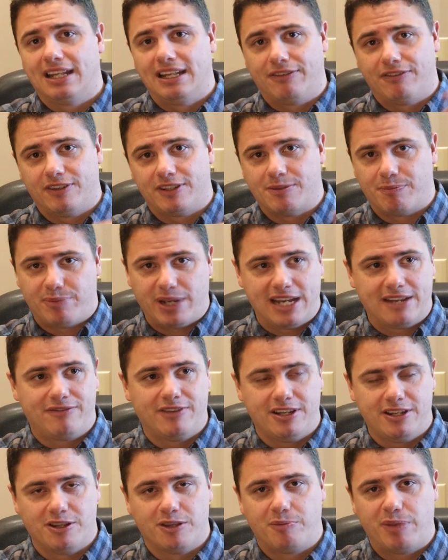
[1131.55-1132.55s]
If it's a bike
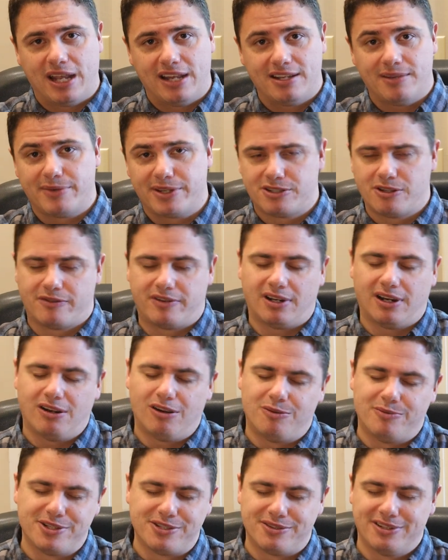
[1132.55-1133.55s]
video, the pandemic's over. I
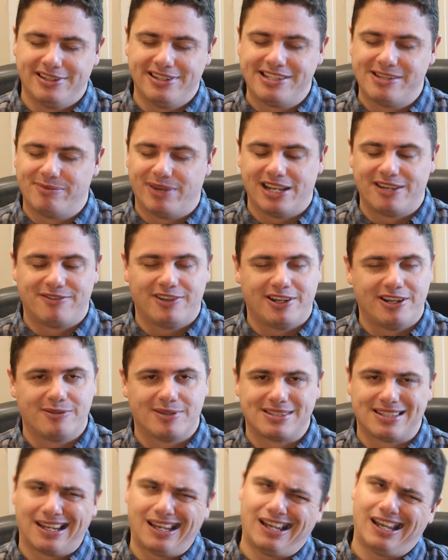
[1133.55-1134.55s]
almost released a bike video. I
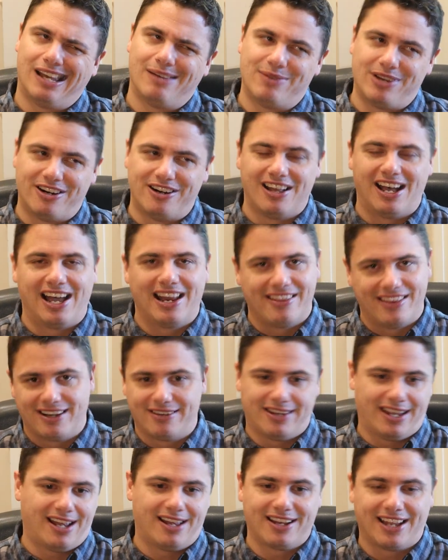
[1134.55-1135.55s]
was like, ah, I better not. And
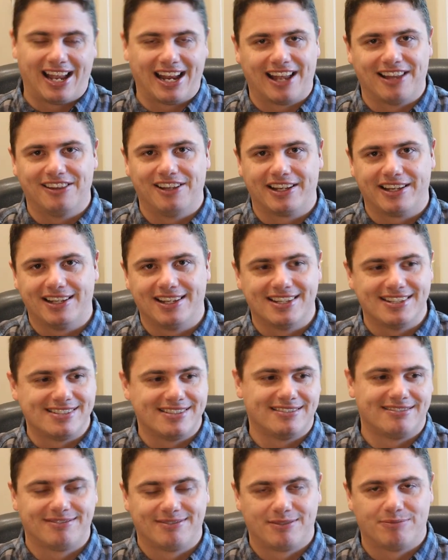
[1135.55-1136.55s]
then, yeah, I got lucky
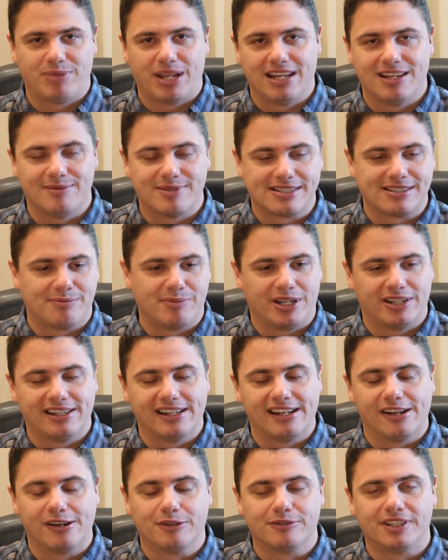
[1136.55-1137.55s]
because pandemic's
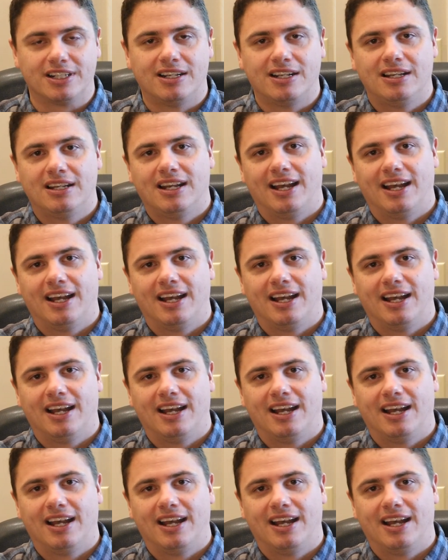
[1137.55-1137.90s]
apparently not over.